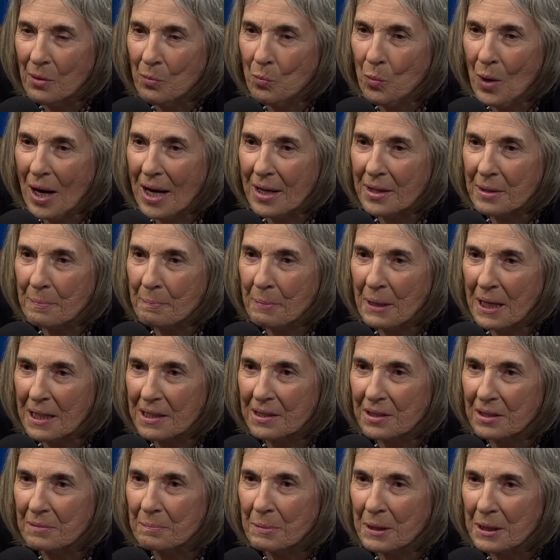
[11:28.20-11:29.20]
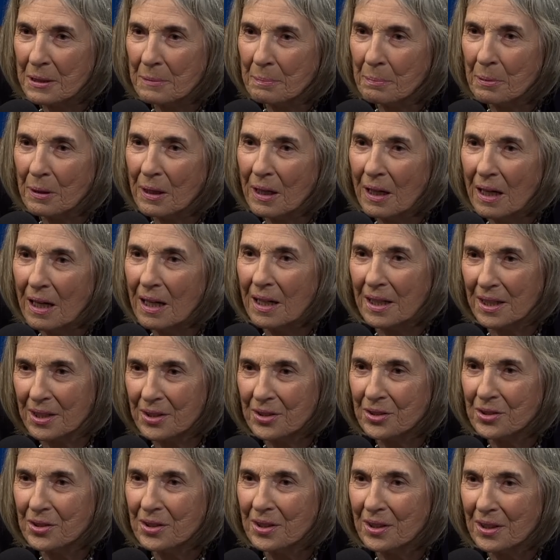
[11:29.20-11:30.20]
way the paint had been
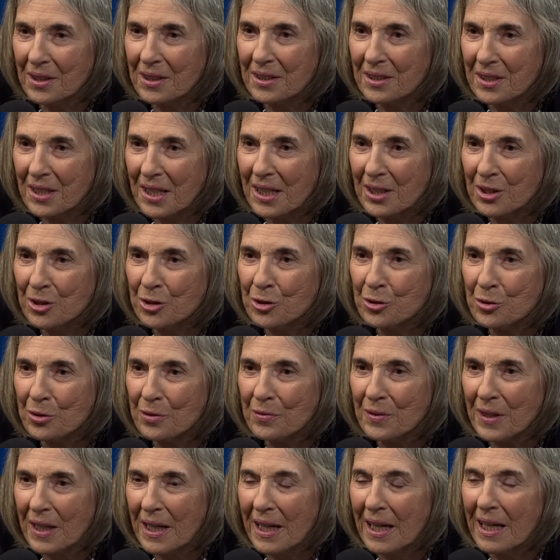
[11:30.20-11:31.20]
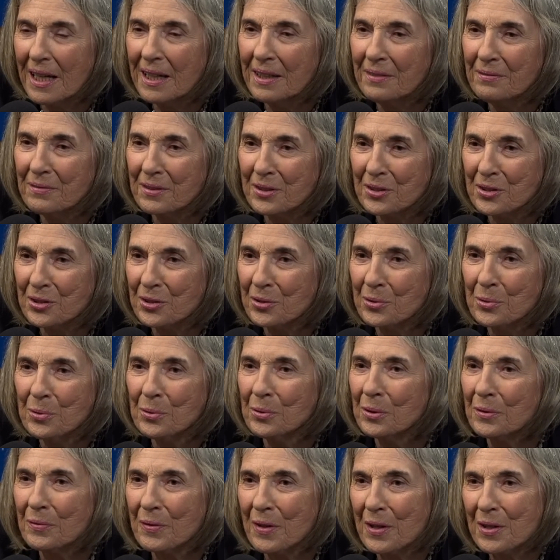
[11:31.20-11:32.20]
applied, you know, the texture of the canvas and
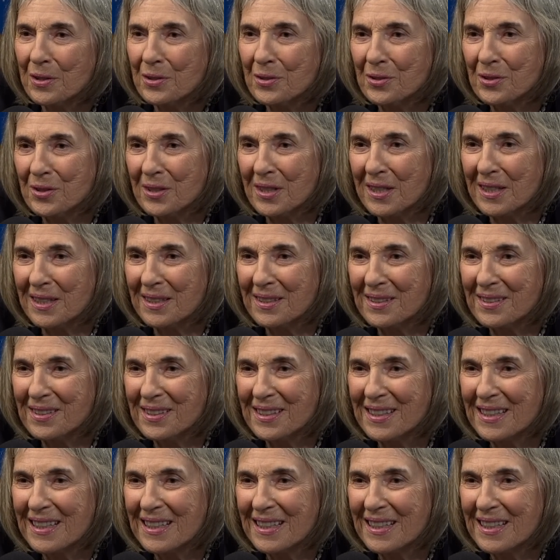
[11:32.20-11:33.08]
all of those things.